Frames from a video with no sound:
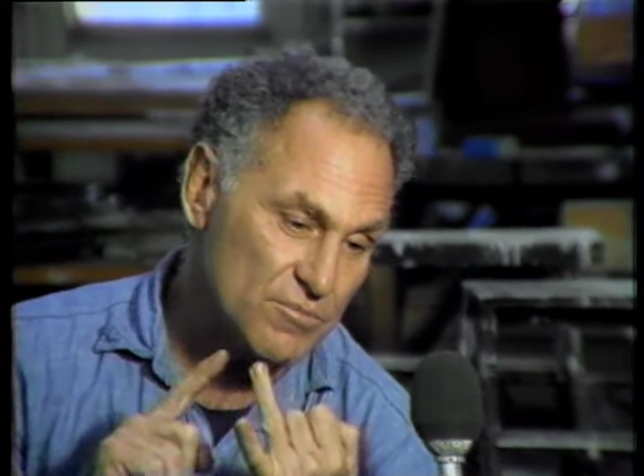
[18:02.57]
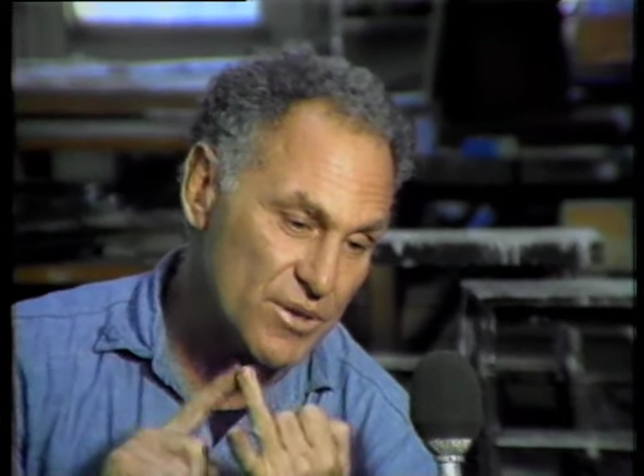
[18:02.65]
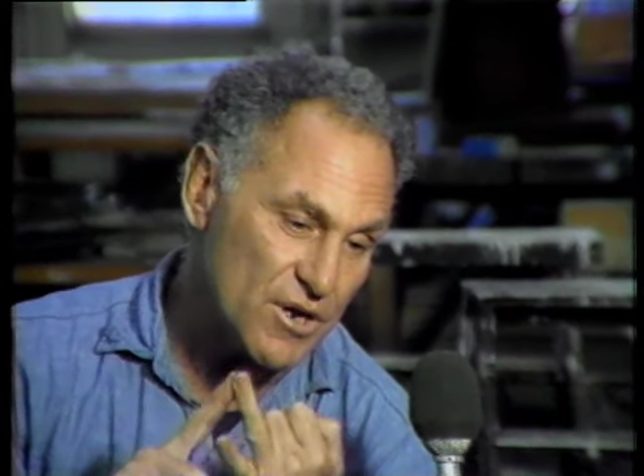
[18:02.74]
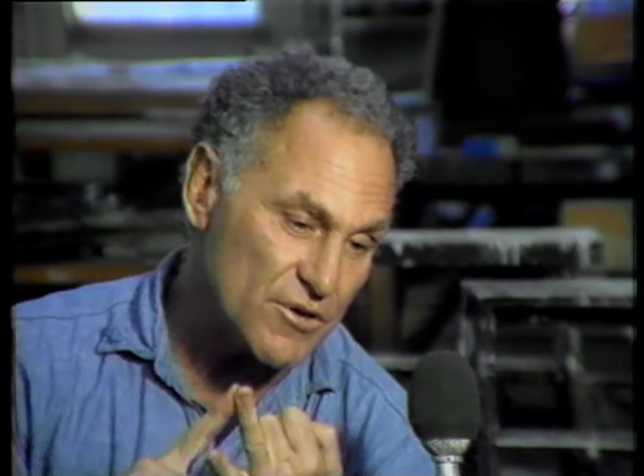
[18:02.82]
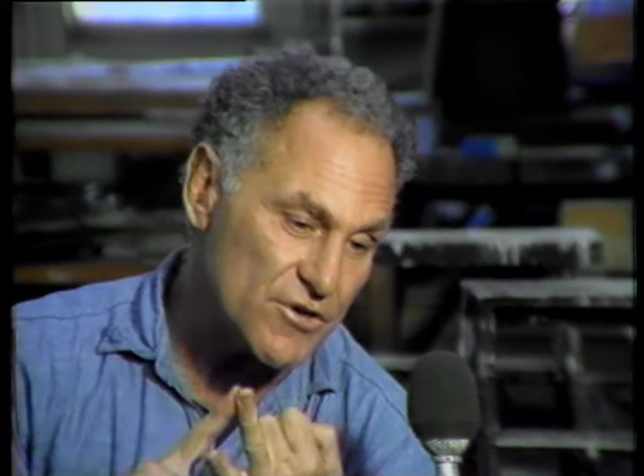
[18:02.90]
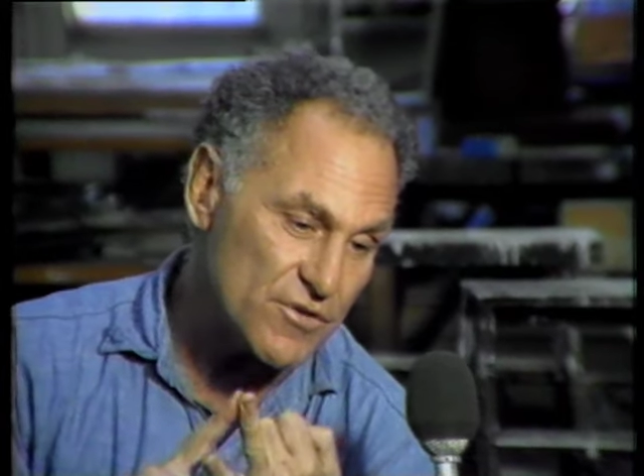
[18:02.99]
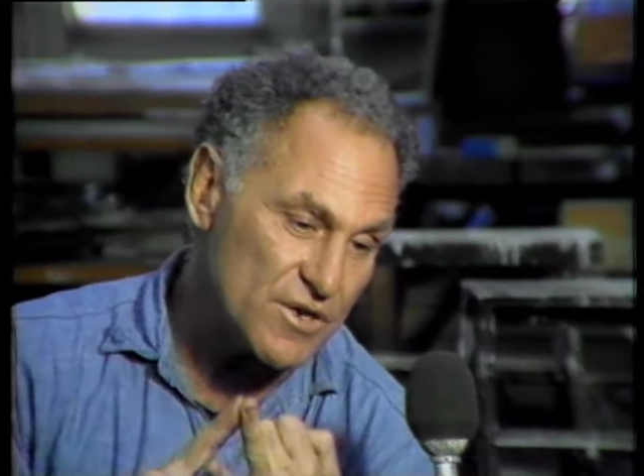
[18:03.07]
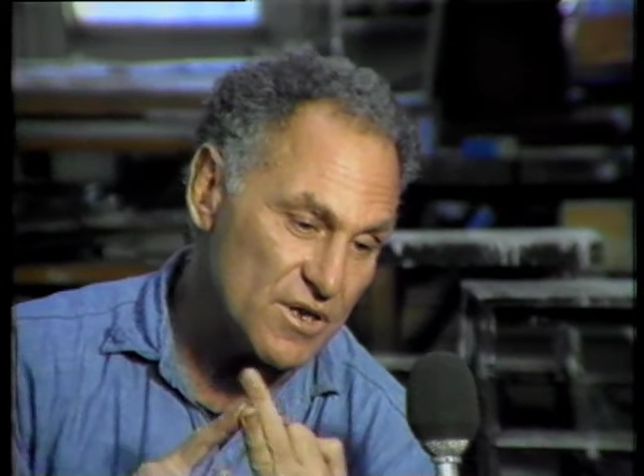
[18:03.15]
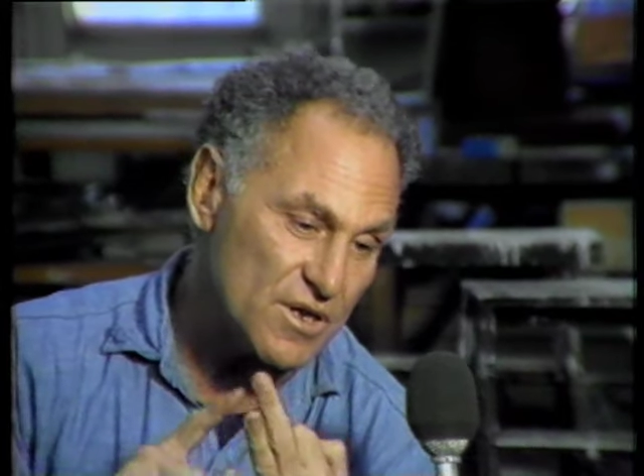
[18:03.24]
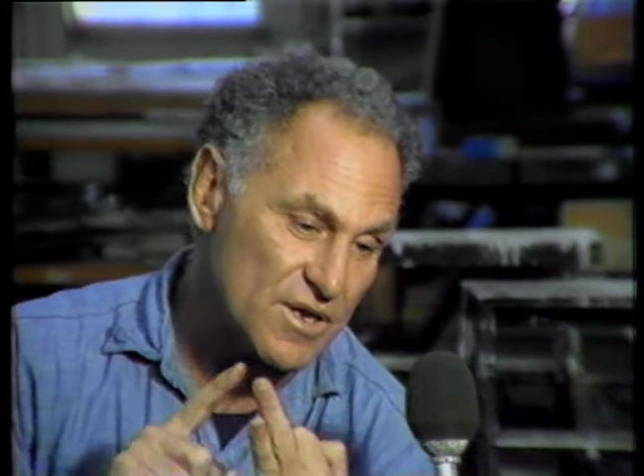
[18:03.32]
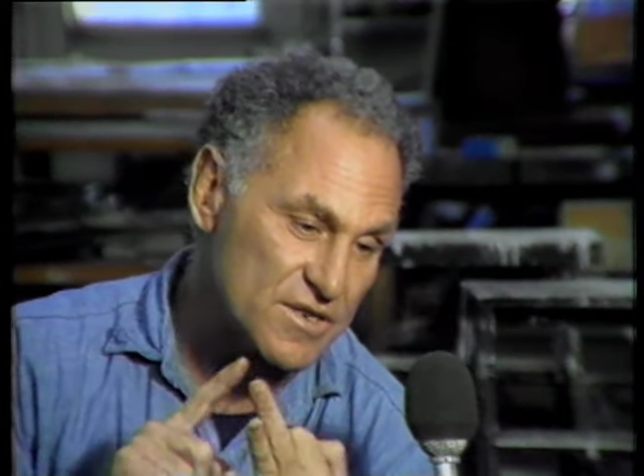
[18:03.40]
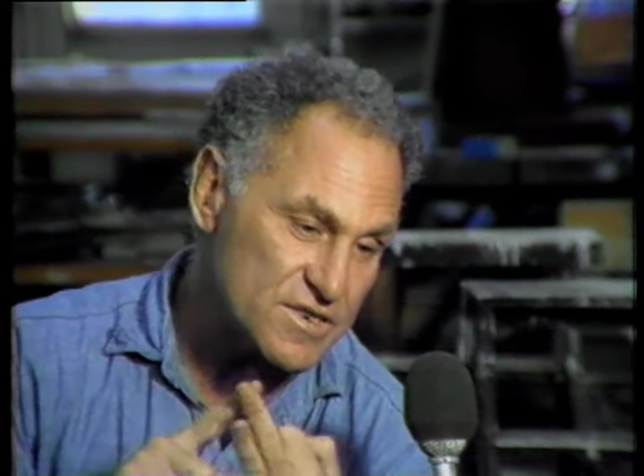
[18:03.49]
poetry,
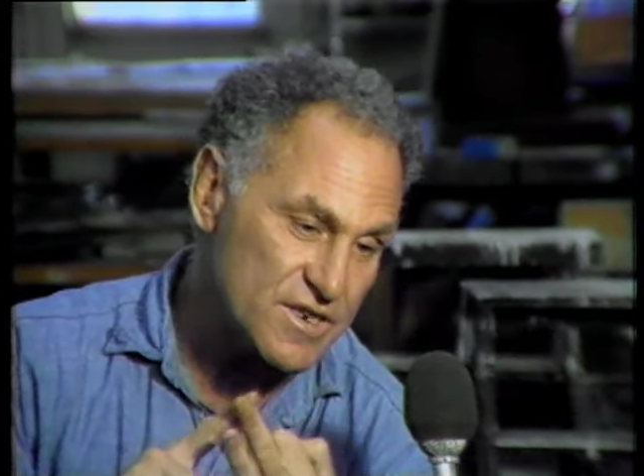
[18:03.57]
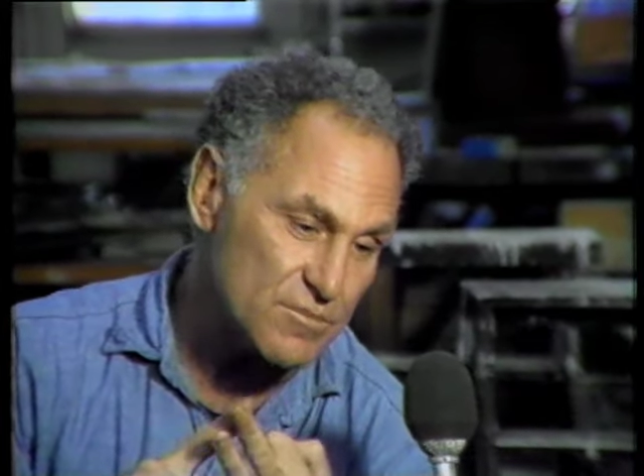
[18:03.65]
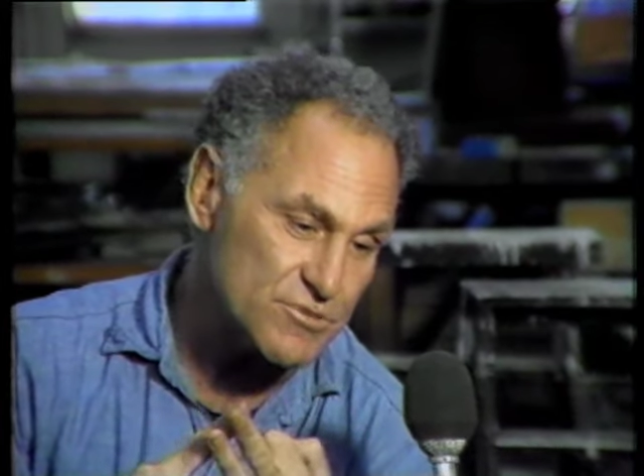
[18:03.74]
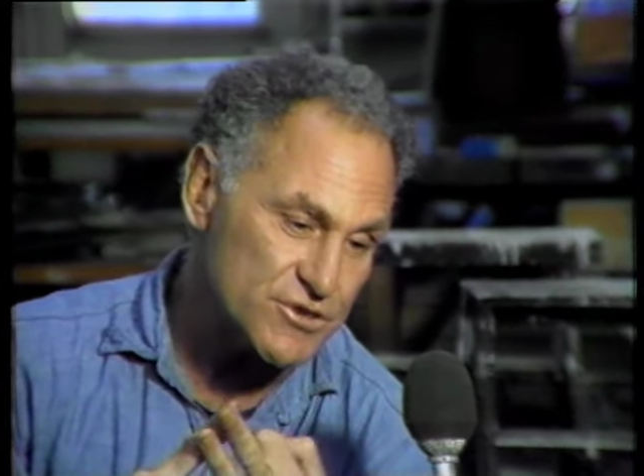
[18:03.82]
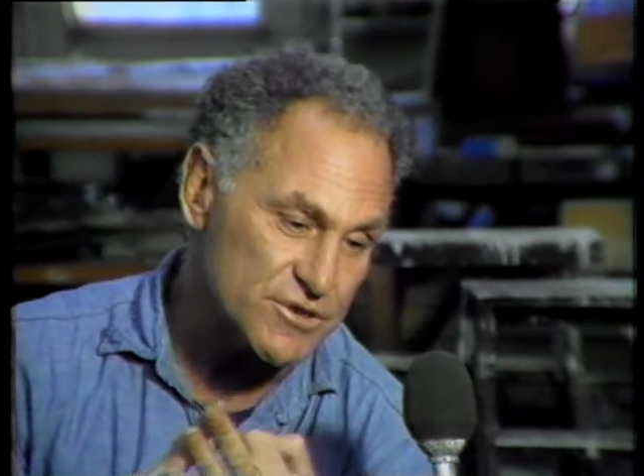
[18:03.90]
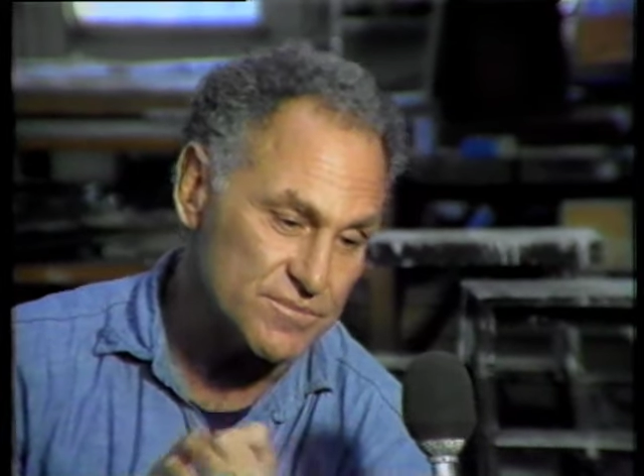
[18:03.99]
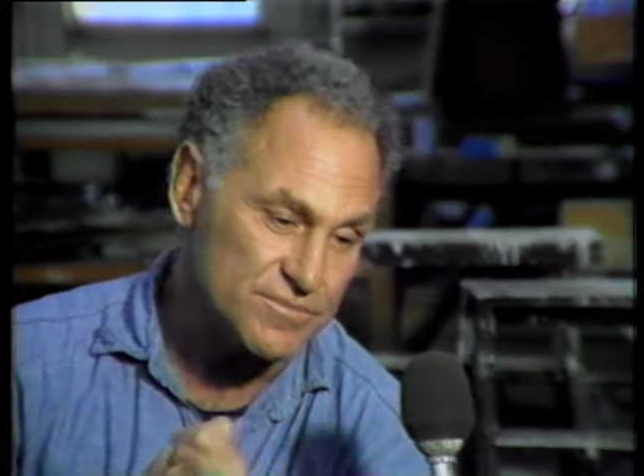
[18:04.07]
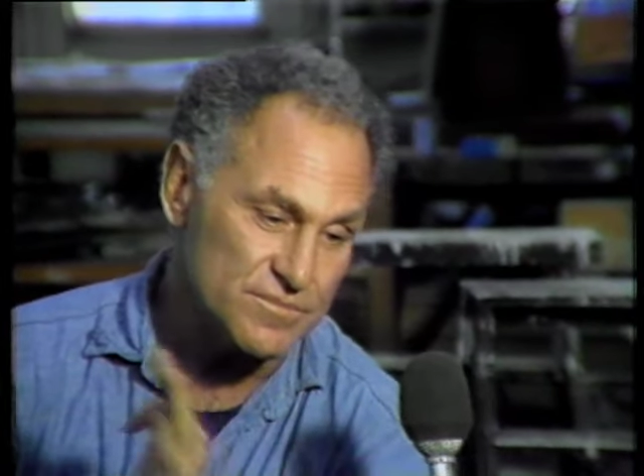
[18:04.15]
and sculpture.